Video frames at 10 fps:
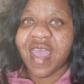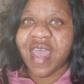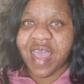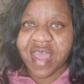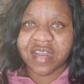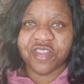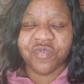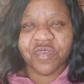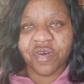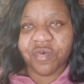and
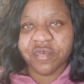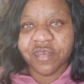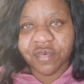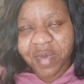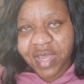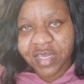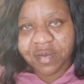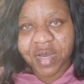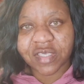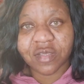you know, you might need
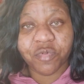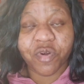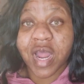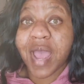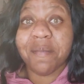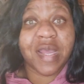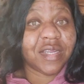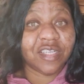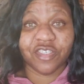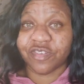my support, I might
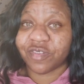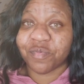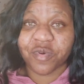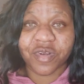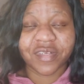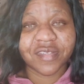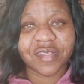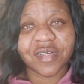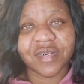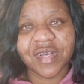need your support.
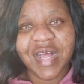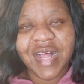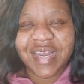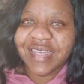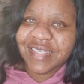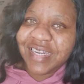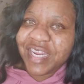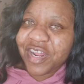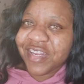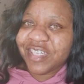So let's lean
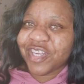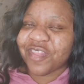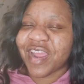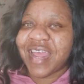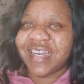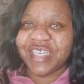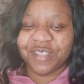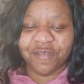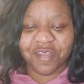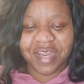on each other, at
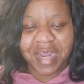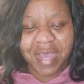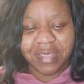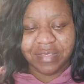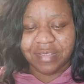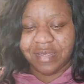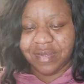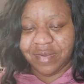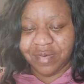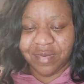least for the next,
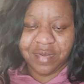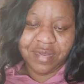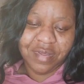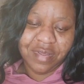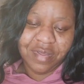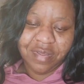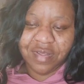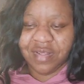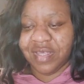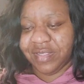
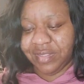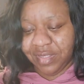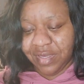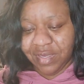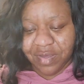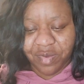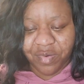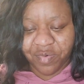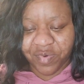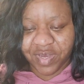let's see,
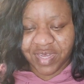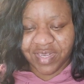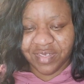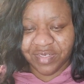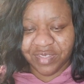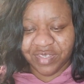8